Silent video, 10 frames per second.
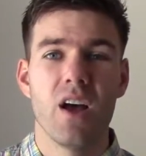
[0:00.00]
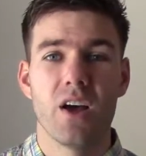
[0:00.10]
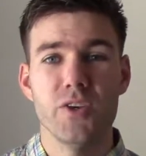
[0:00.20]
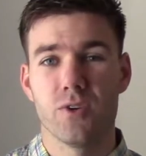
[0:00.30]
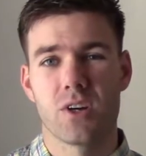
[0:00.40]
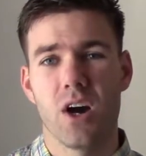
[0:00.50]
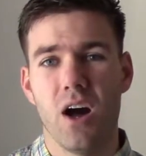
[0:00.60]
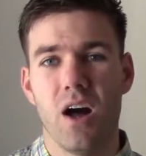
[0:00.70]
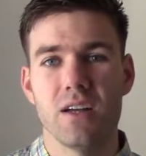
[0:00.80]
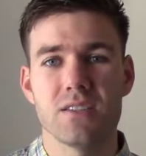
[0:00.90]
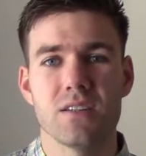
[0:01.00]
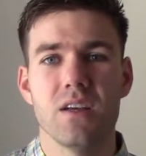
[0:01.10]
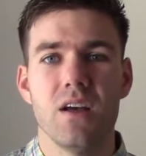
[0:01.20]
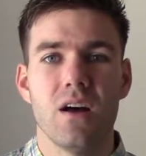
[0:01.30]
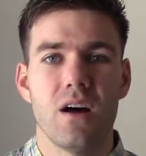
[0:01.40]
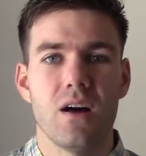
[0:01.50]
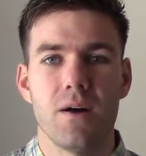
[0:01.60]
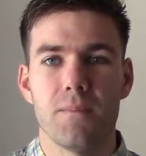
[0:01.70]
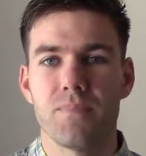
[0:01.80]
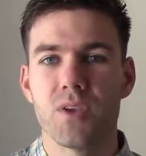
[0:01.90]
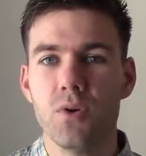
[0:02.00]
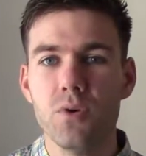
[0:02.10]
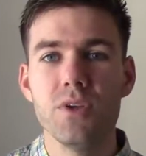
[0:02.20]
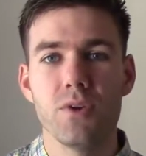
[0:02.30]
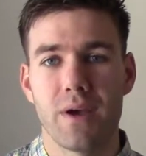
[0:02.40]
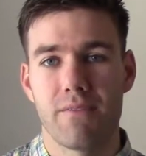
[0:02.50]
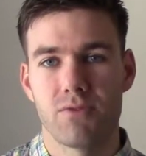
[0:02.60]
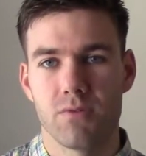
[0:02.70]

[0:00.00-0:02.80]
your cost, who you have